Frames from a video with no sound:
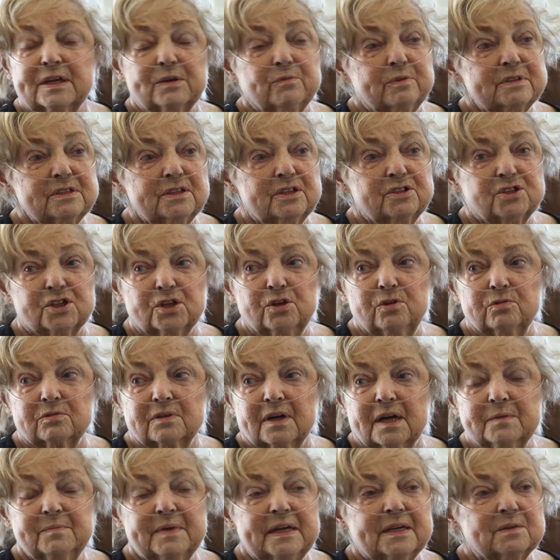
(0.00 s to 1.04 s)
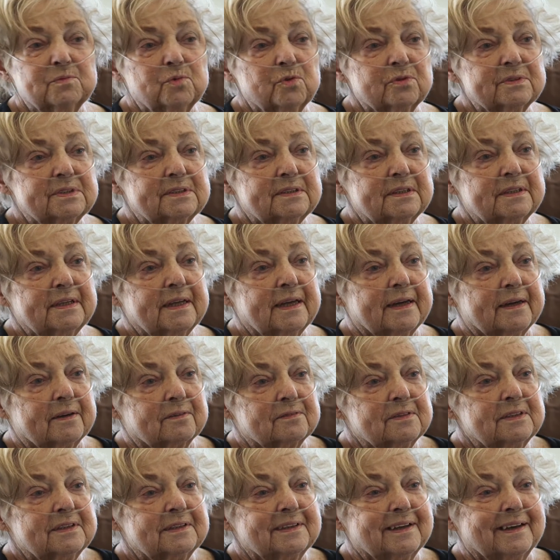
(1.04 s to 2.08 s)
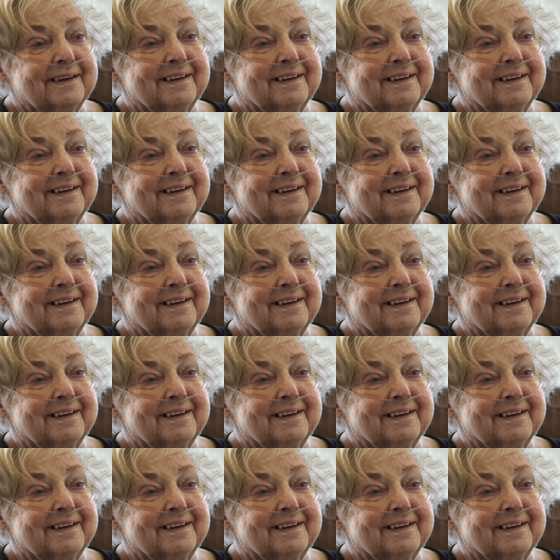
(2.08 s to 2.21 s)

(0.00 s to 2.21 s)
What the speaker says: No, that wasn't a joke. I made them all sit down.